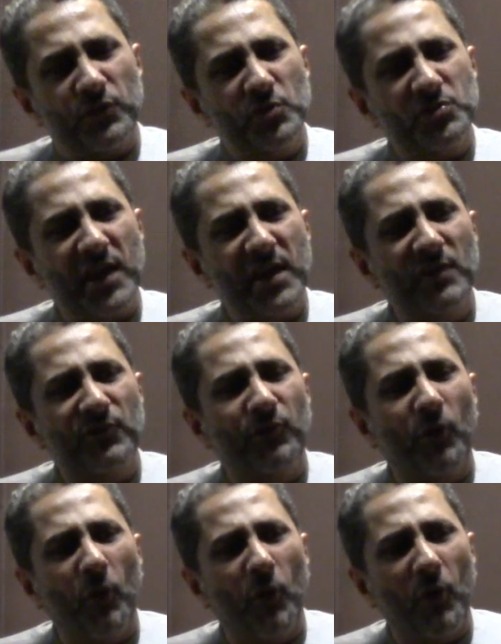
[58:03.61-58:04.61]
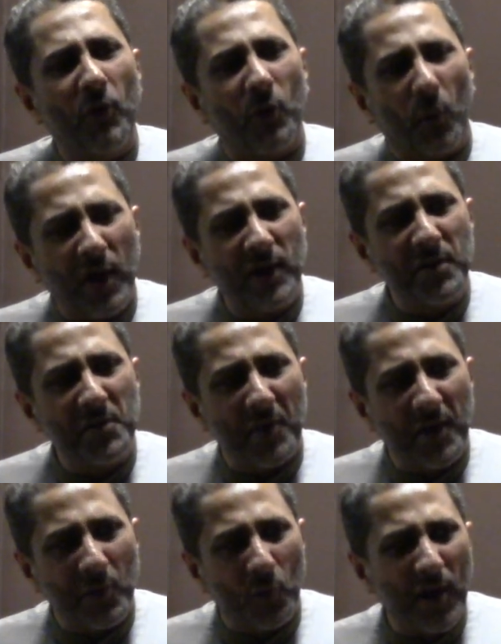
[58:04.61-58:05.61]
Hussein fall one
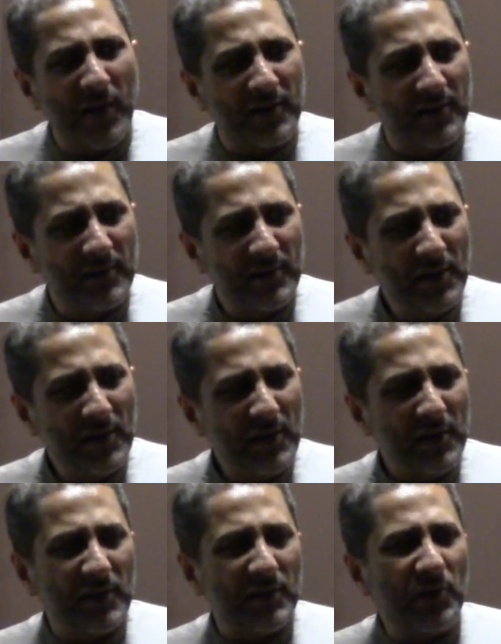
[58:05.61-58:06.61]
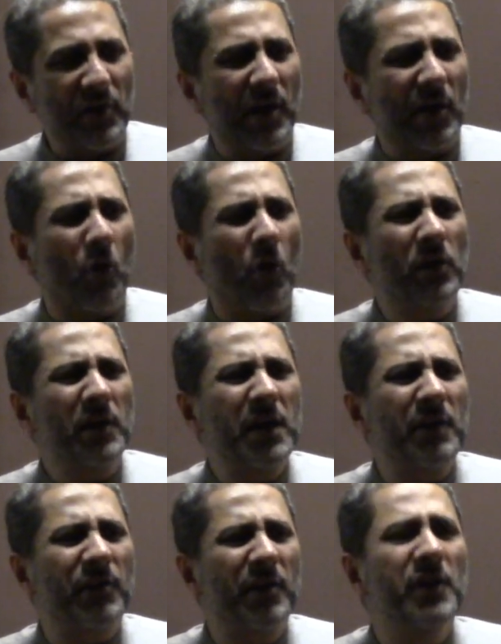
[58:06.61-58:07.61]
by one, there are only
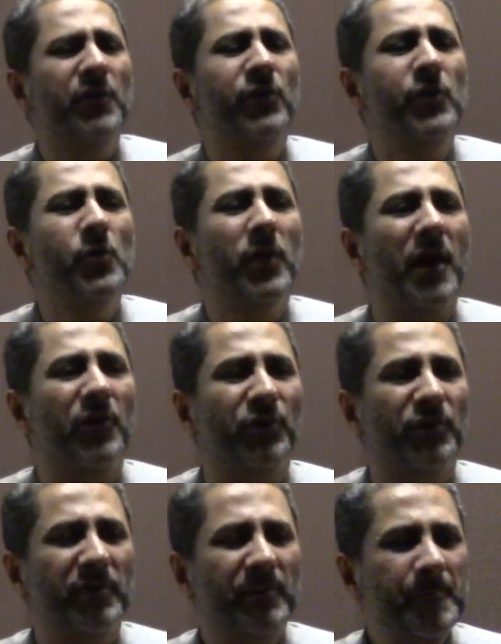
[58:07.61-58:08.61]
a very few left.